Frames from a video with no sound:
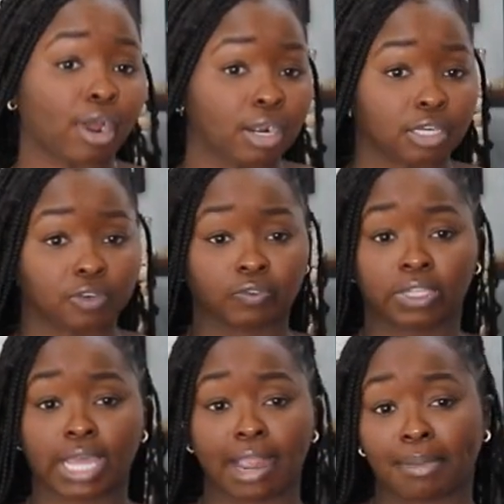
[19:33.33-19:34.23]
part of
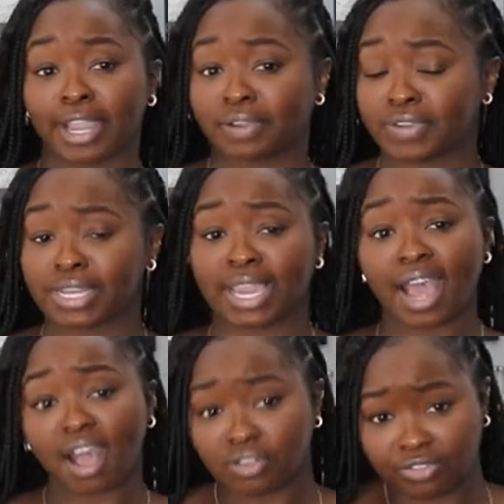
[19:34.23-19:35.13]
like my everyday
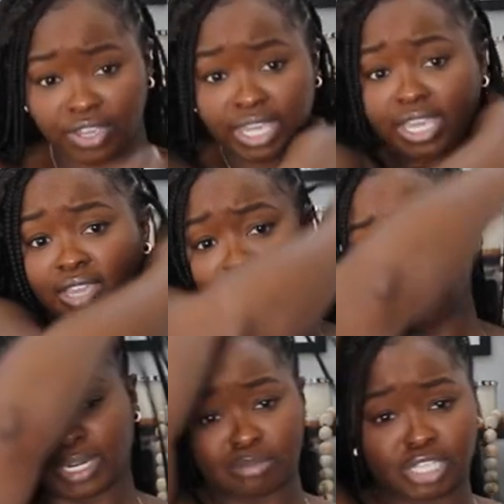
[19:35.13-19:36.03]
outfit, even
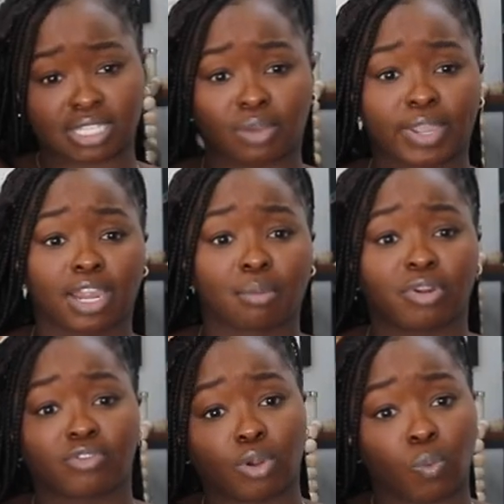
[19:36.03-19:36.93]
when I'm just on
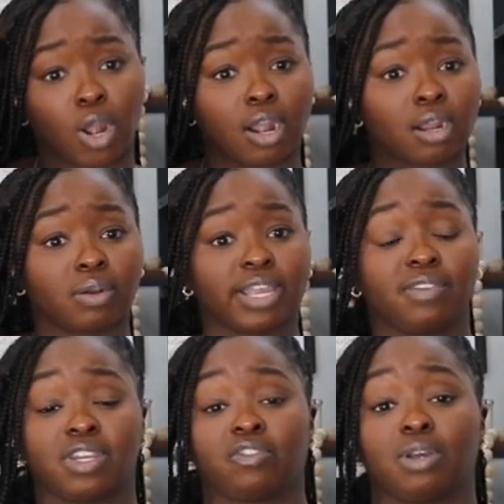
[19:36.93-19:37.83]
camera for work, or
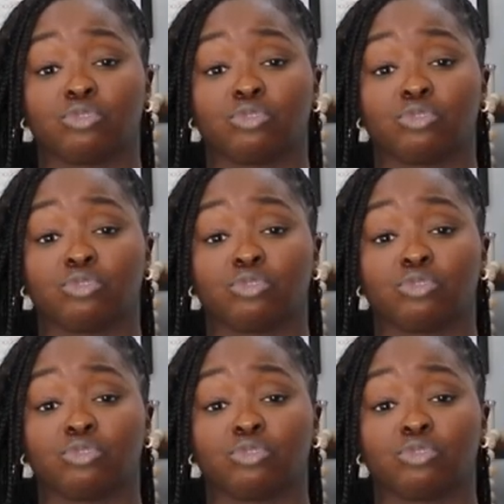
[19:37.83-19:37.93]
even if I'm